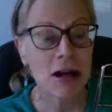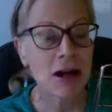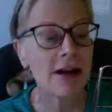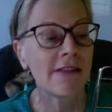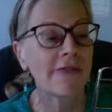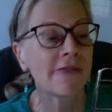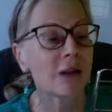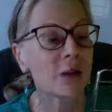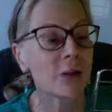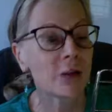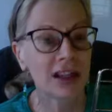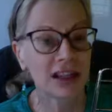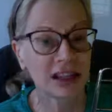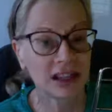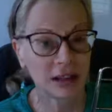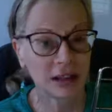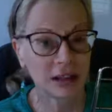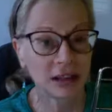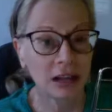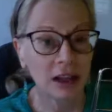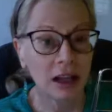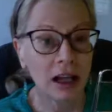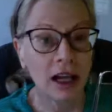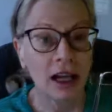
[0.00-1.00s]
We want to
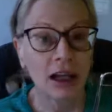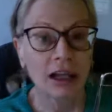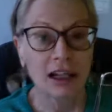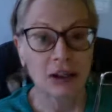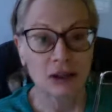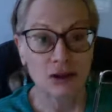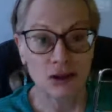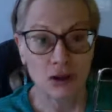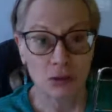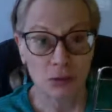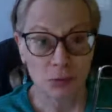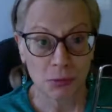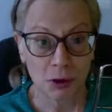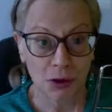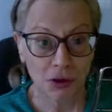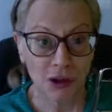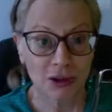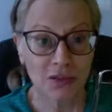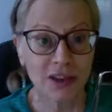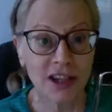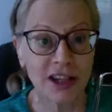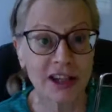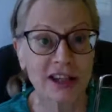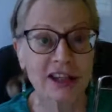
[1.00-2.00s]
get you
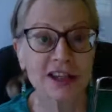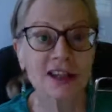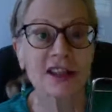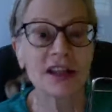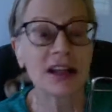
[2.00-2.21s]
motivated.